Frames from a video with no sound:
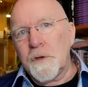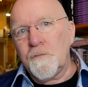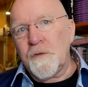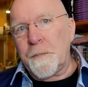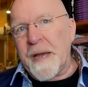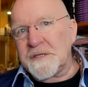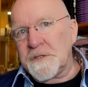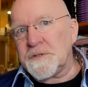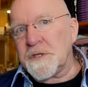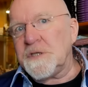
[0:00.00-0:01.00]
For the
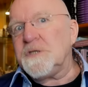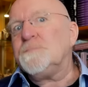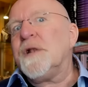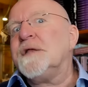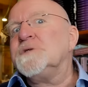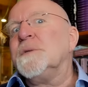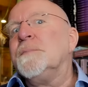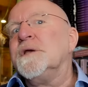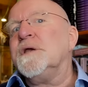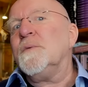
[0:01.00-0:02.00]
patterns that these planets are
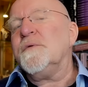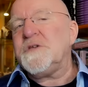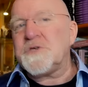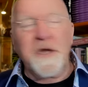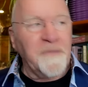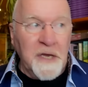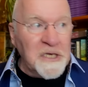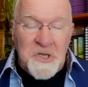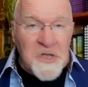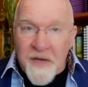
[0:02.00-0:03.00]
making with each other,
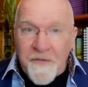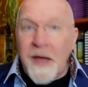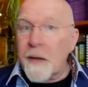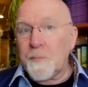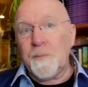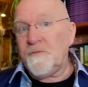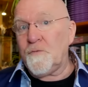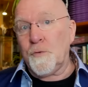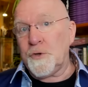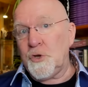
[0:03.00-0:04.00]
it's never happened
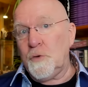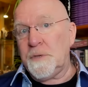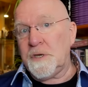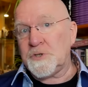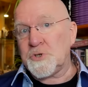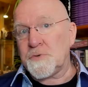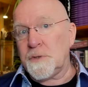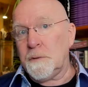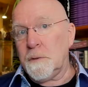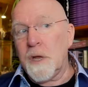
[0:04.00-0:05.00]
before in human
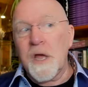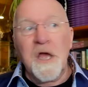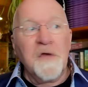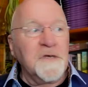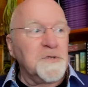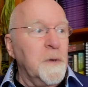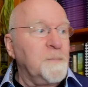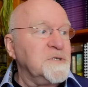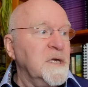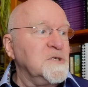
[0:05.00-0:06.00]
history. This
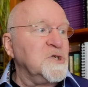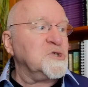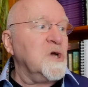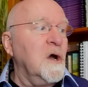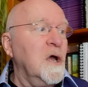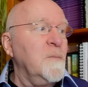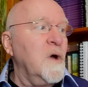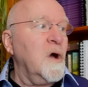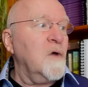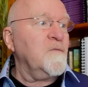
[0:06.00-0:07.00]
represents a time
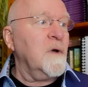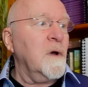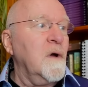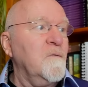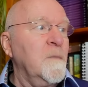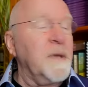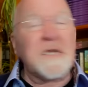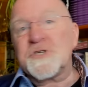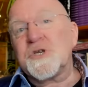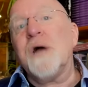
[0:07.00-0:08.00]
of the
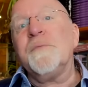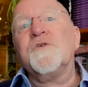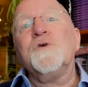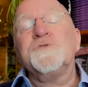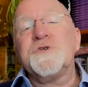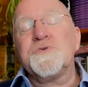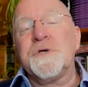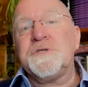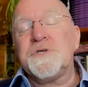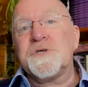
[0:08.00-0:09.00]
biggest time of
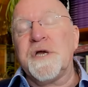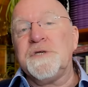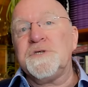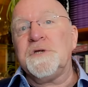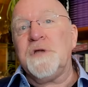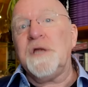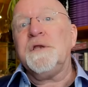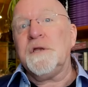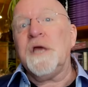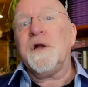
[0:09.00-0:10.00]
concentrated change in,
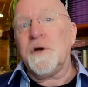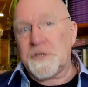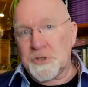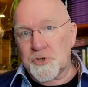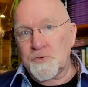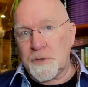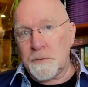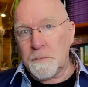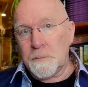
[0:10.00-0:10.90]
in, in our history.